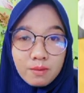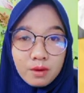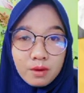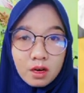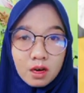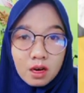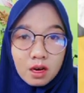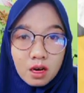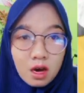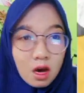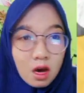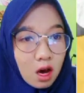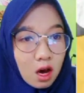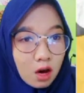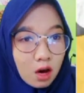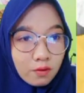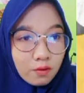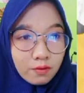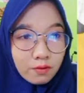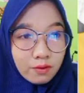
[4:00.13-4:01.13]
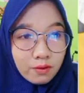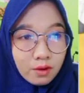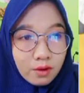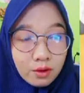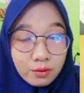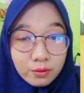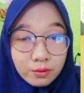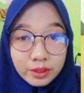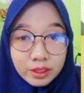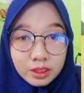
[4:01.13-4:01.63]
of
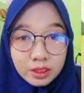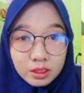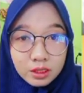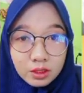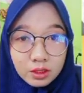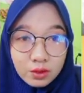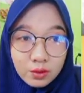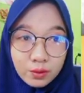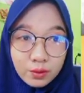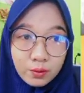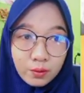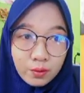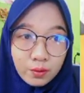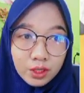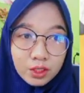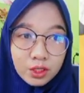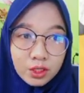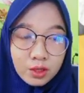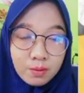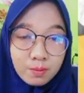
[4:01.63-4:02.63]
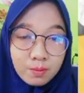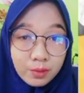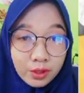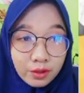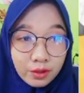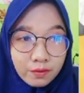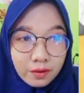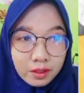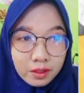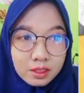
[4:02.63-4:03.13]
a word to which
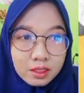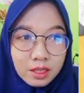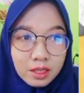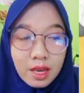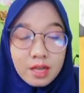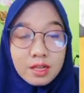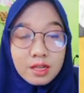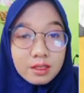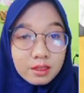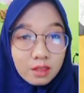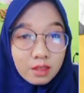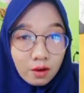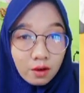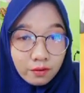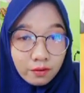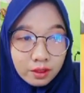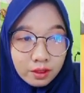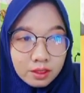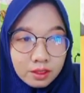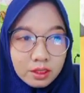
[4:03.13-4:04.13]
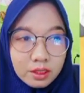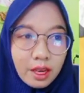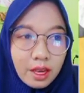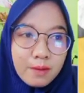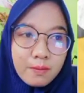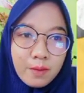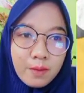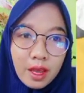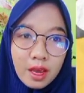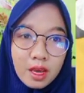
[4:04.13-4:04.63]
prefix and suffix
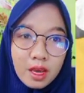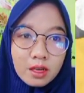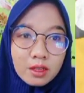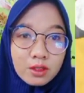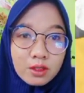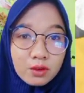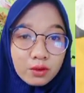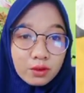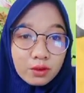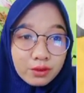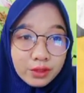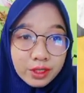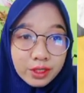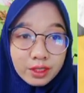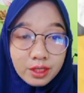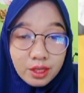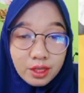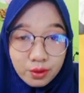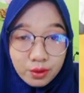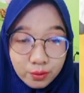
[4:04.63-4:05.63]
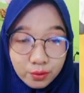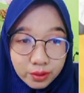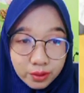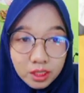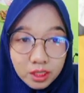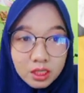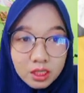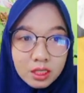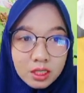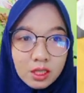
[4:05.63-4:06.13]
can be added to create new
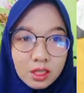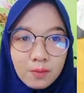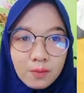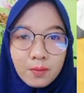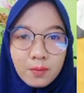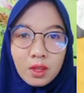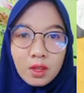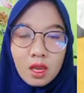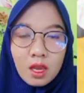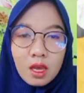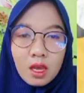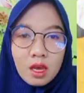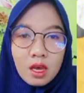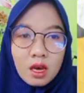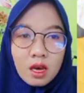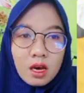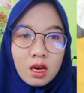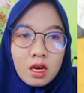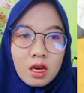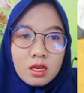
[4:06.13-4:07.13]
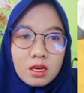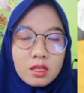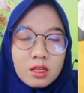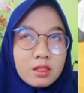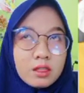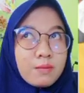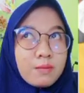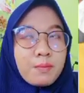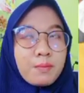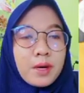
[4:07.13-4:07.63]
words.
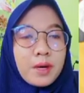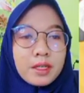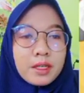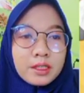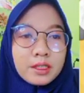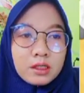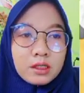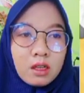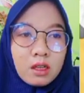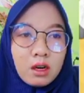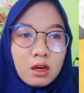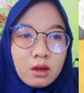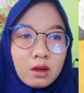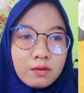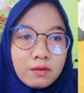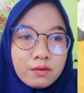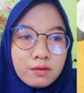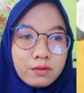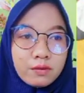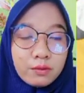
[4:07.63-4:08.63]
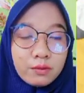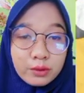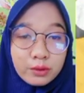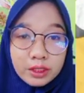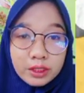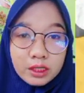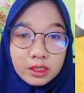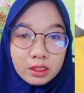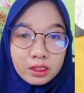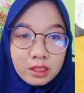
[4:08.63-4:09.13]
The part of
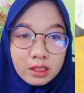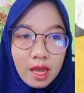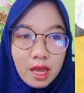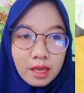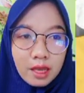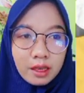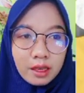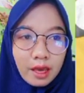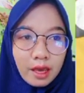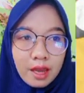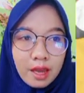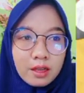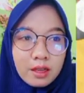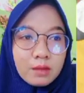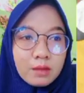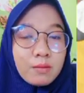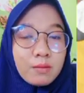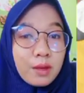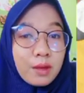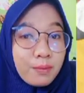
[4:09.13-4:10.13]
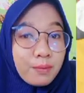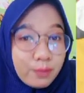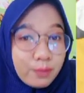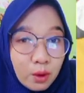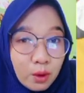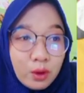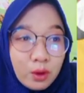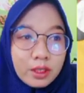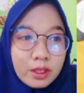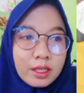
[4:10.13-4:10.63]
word that cannot be
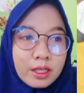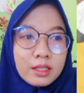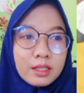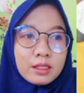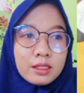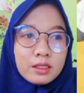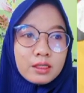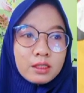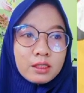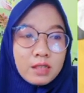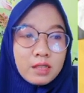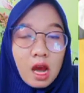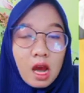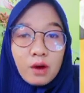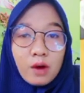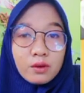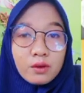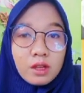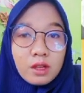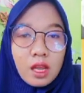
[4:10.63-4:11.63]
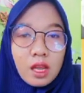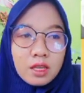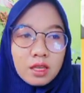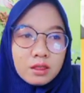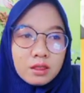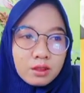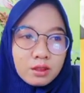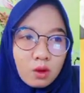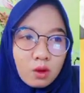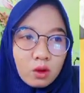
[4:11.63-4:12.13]
broken down
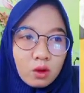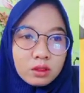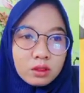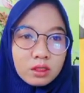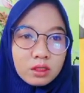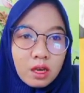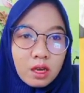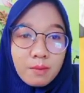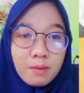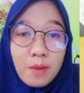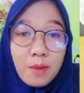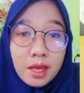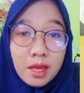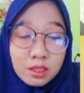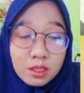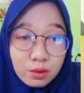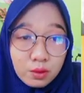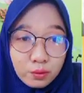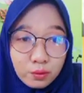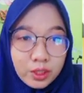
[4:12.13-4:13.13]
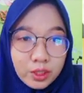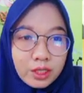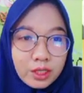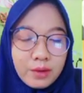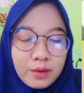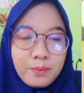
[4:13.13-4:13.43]
is called a base word.